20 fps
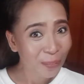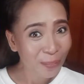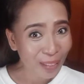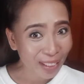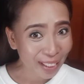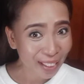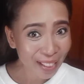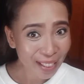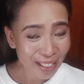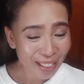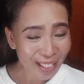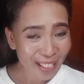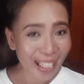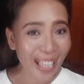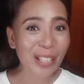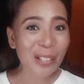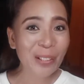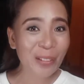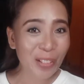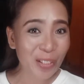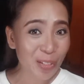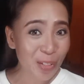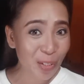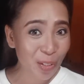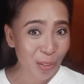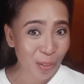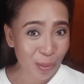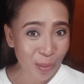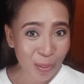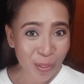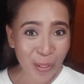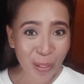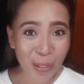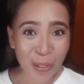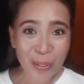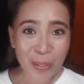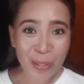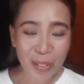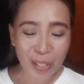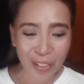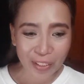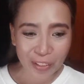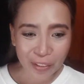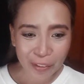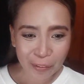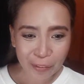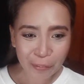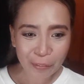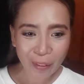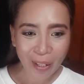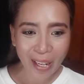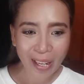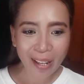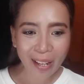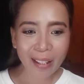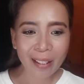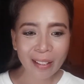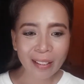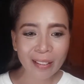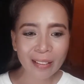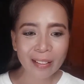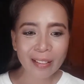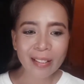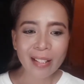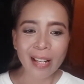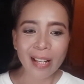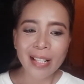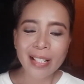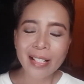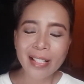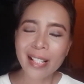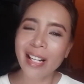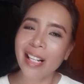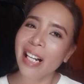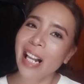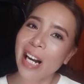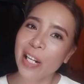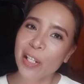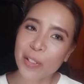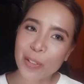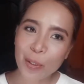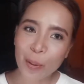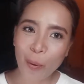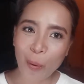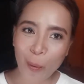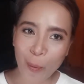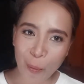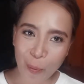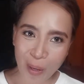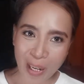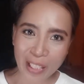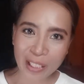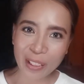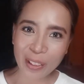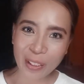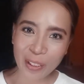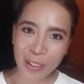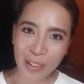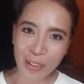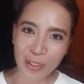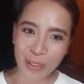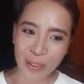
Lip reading: with, can you introduce yourself and tell us what you